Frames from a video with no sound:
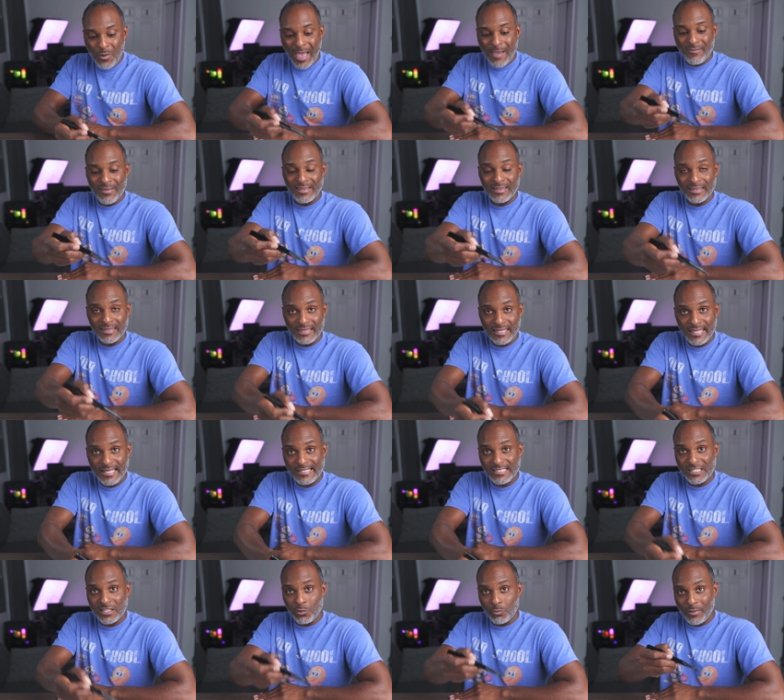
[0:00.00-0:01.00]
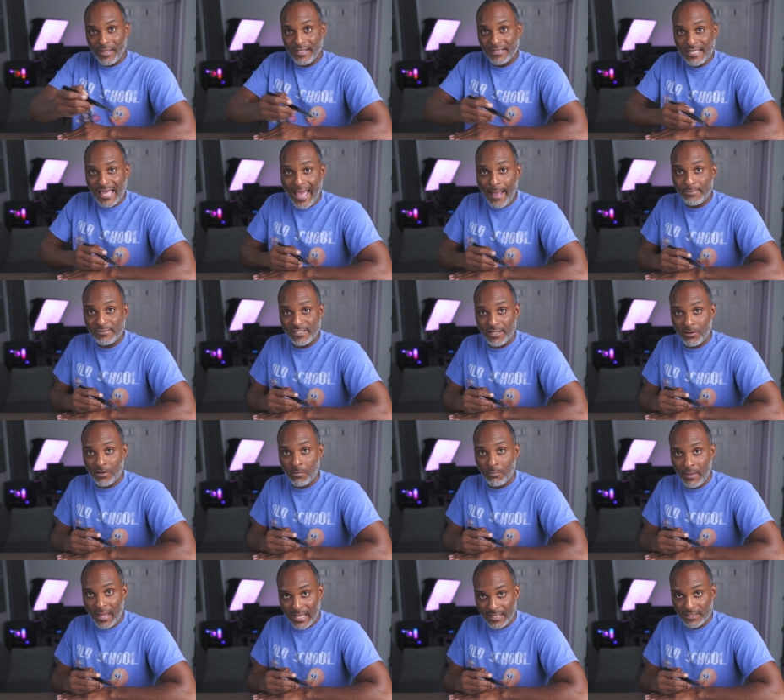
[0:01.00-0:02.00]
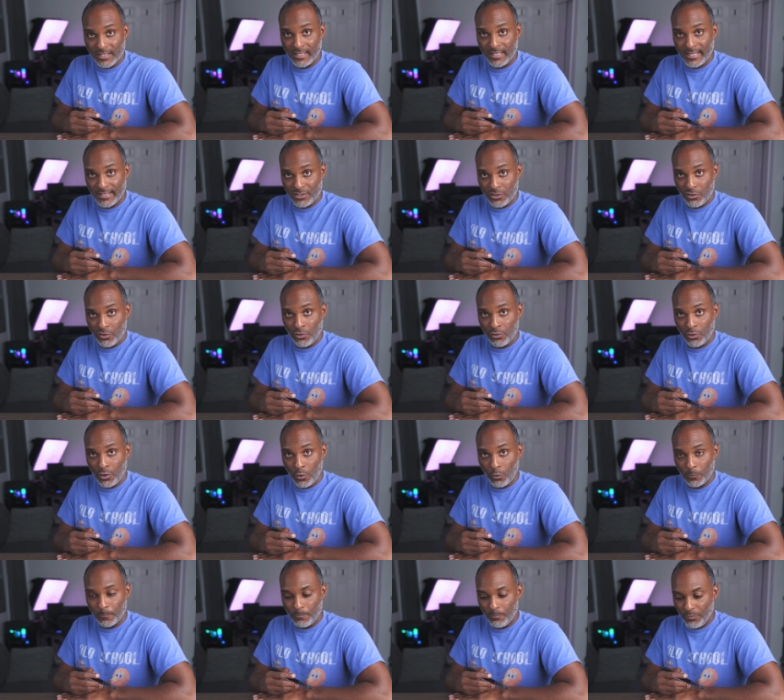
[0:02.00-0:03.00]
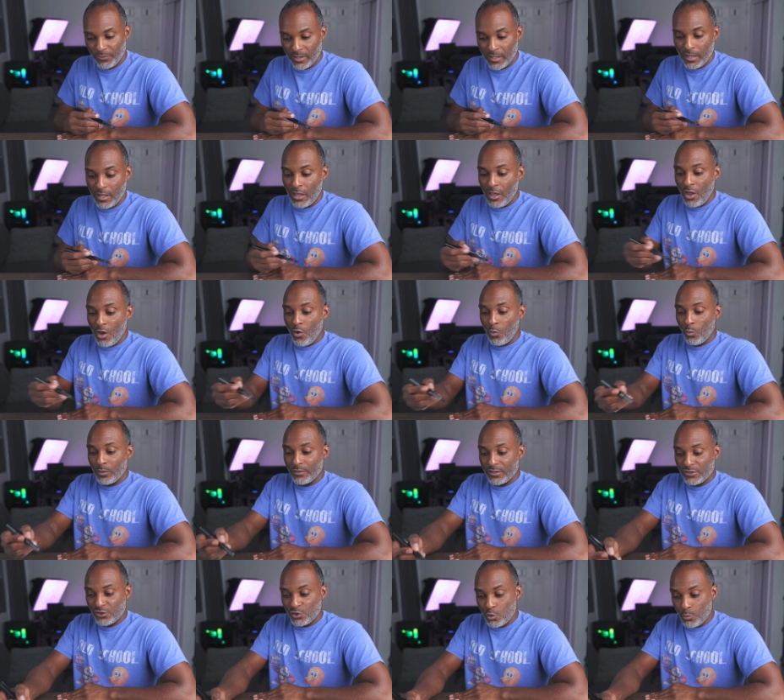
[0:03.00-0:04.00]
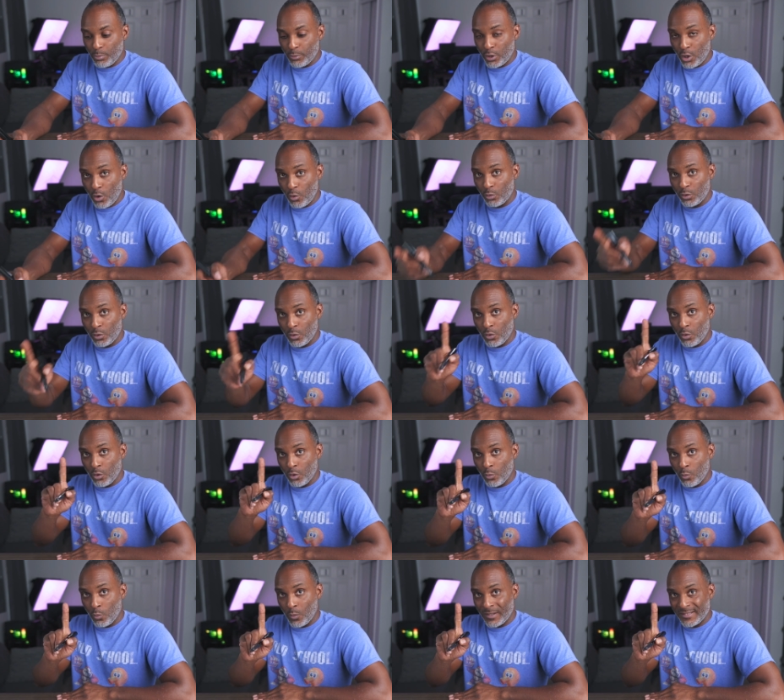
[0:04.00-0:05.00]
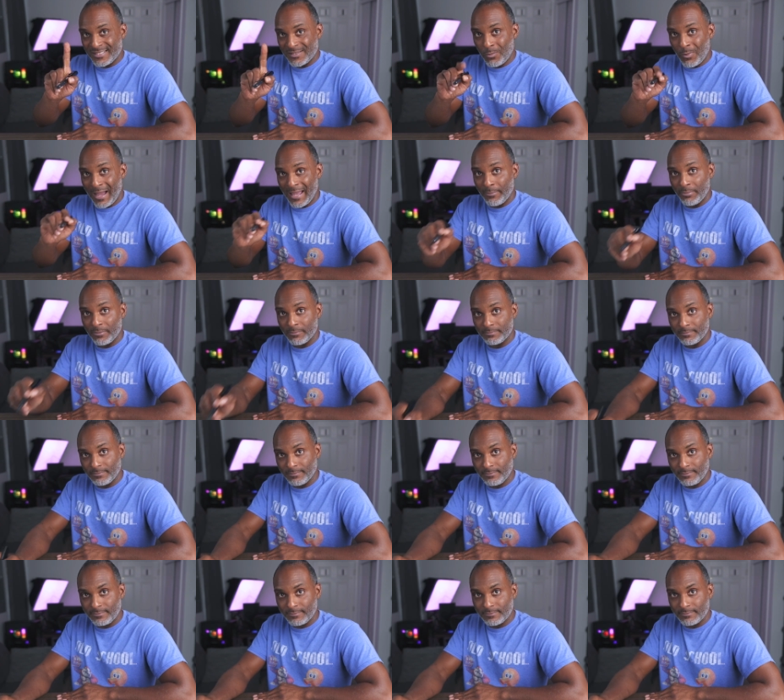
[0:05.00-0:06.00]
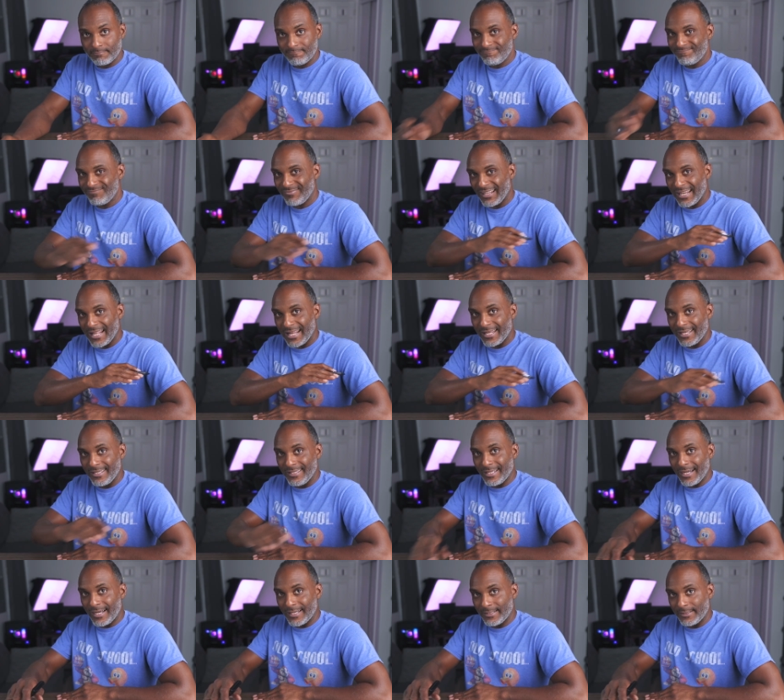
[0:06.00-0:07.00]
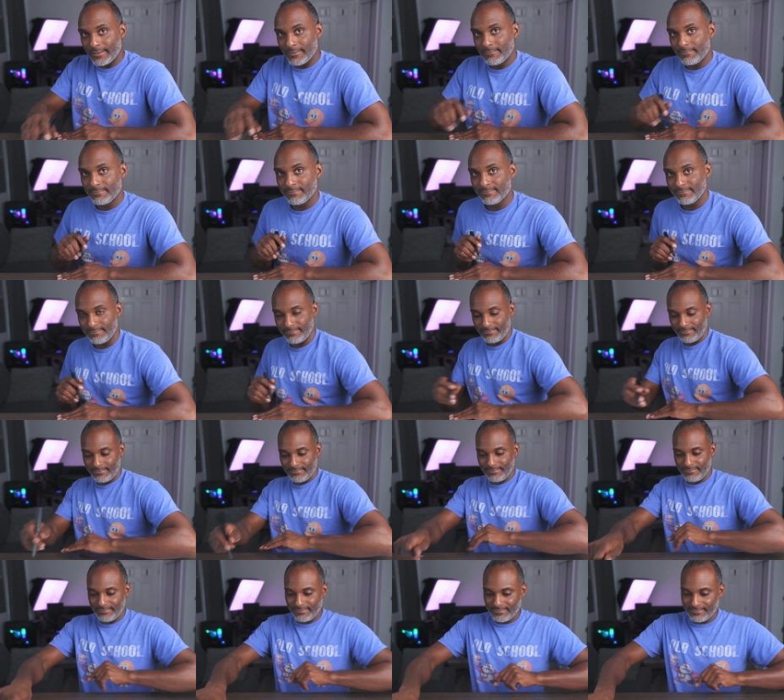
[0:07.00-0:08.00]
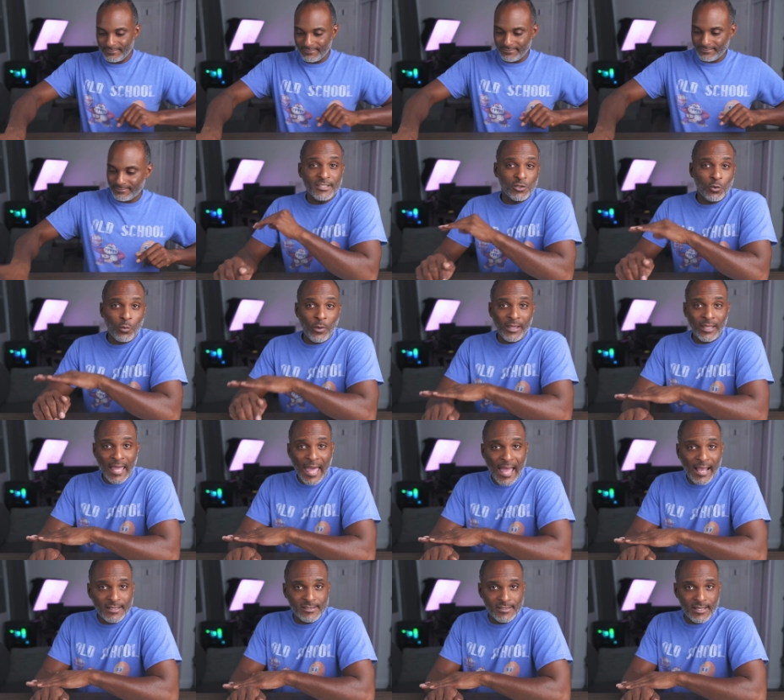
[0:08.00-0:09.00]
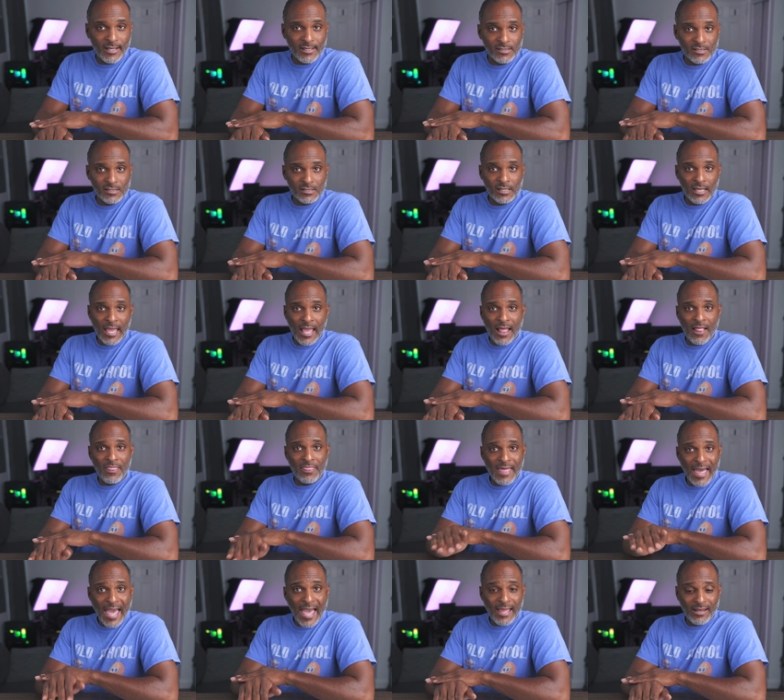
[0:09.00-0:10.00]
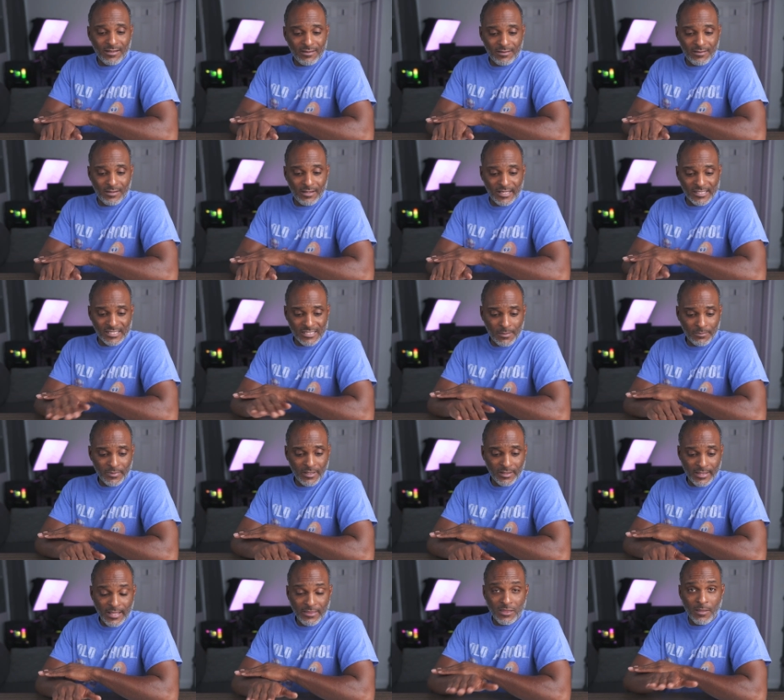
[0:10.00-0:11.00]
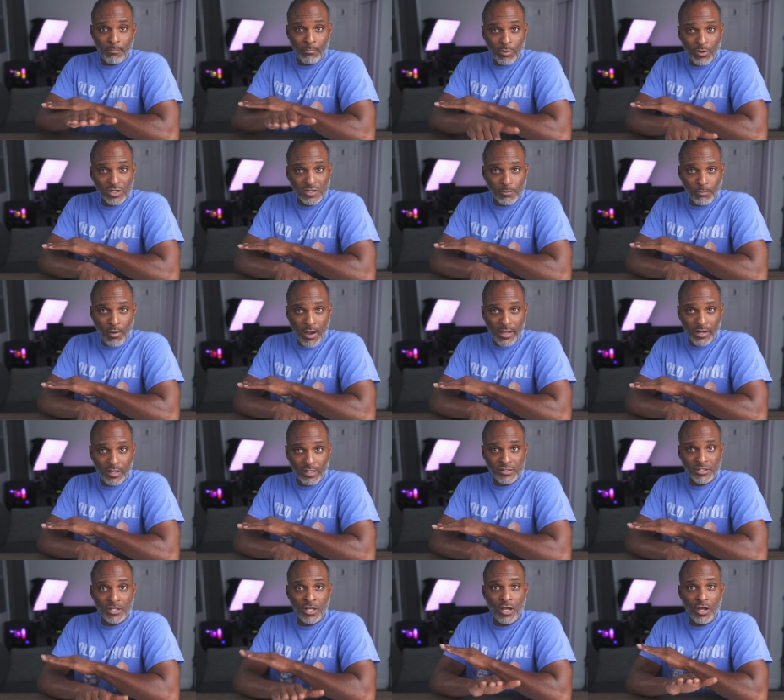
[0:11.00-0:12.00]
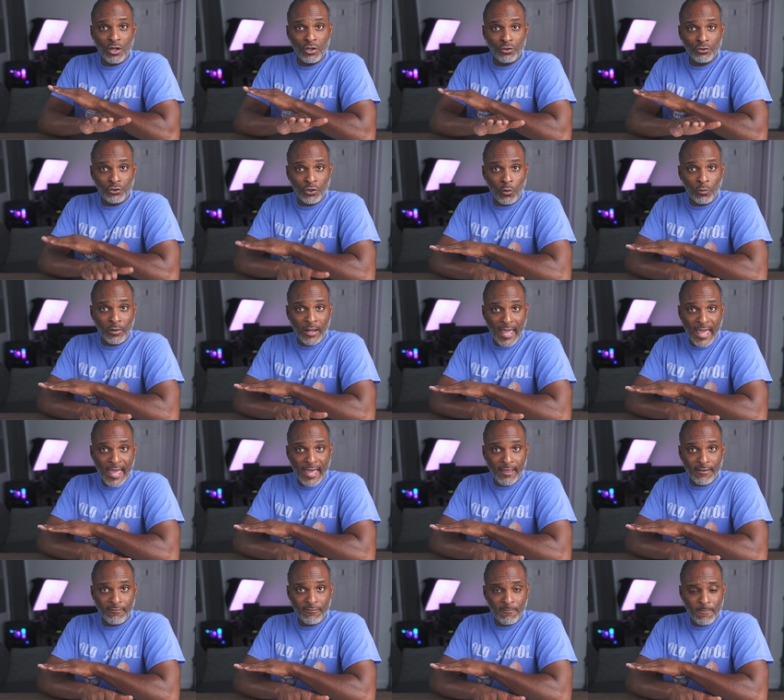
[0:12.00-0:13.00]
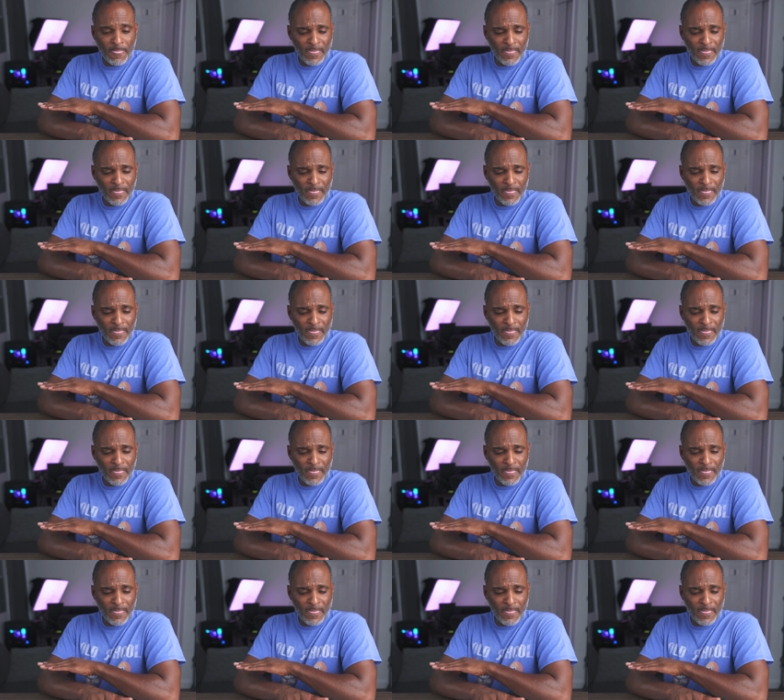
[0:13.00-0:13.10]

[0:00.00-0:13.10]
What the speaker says: have at least 3 taps here to make to get to your note. With the Supernote, one swipe, done. So that to me is quick access, and that is something that the Boox products don't have.